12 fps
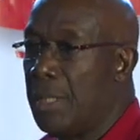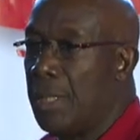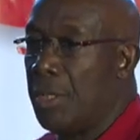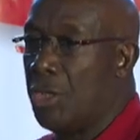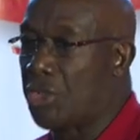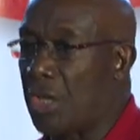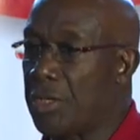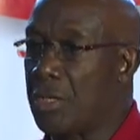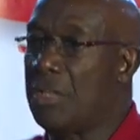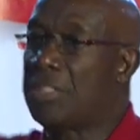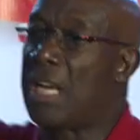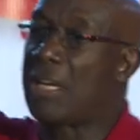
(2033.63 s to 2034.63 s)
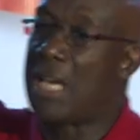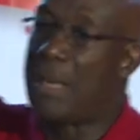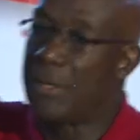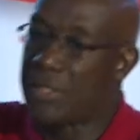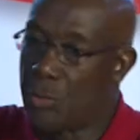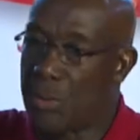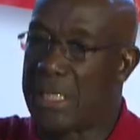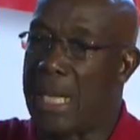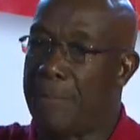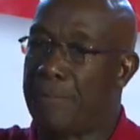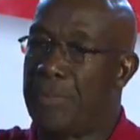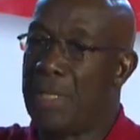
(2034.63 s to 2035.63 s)
You shut down Chagaramas Youth Camp.
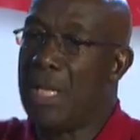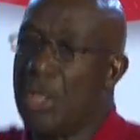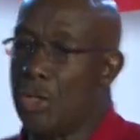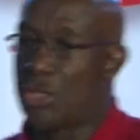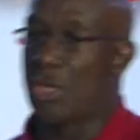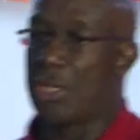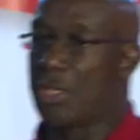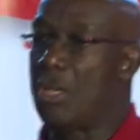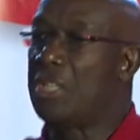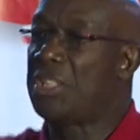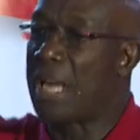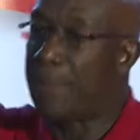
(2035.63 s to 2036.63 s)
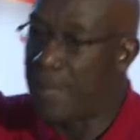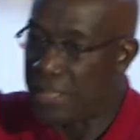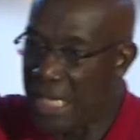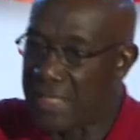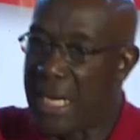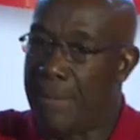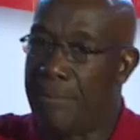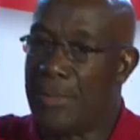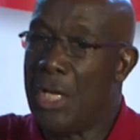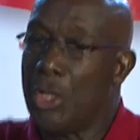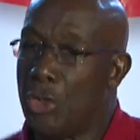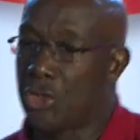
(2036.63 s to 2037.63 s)
You shut down Chatham.
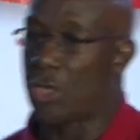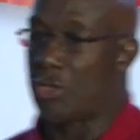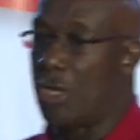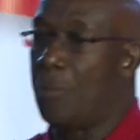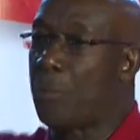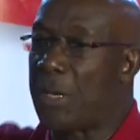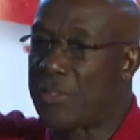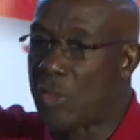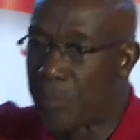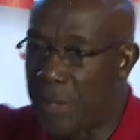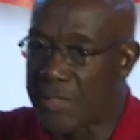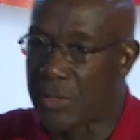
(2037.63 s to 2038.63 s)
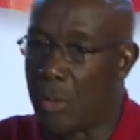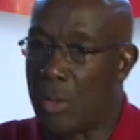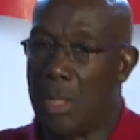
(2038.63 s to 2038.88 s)
You shut down Presto Presto.